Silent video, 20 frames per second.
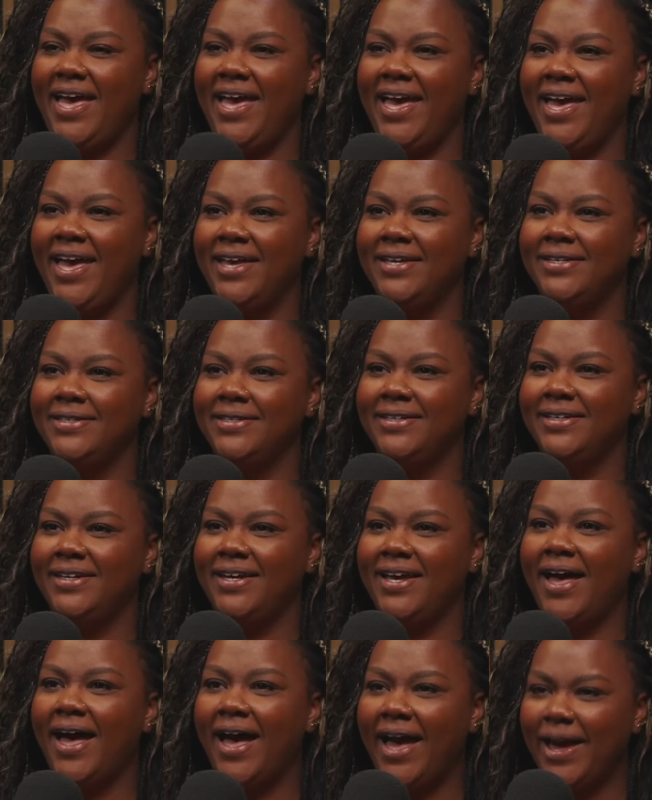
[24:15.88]
and
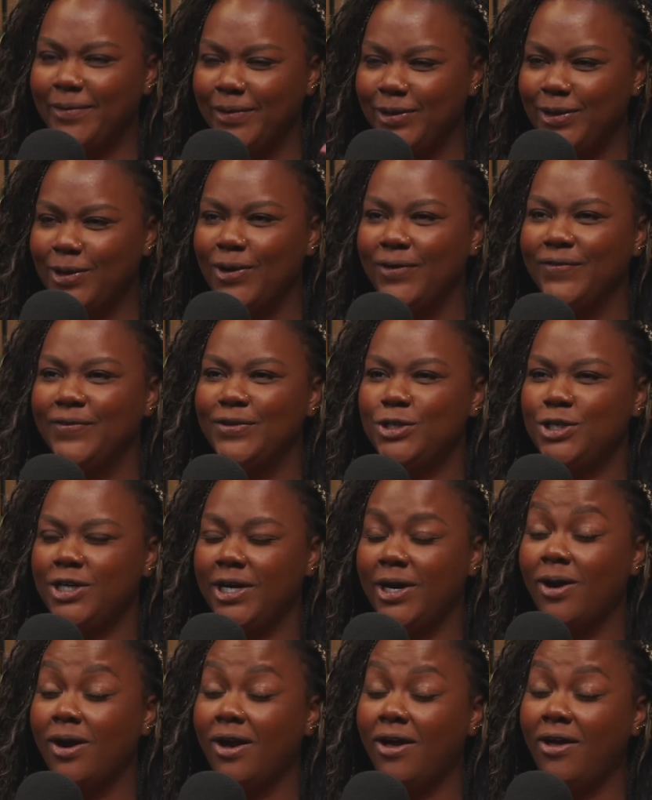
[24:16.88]
I would
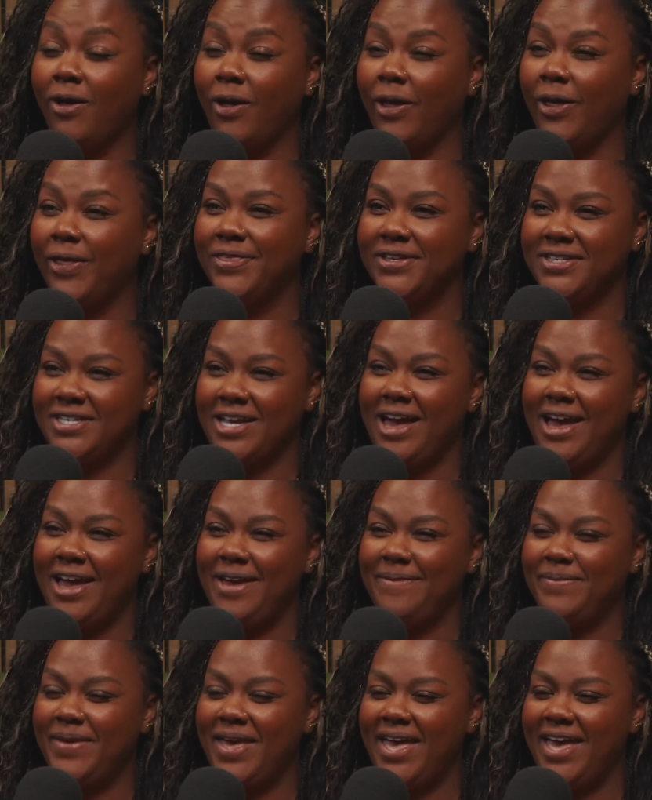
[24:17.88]
overshare all the time.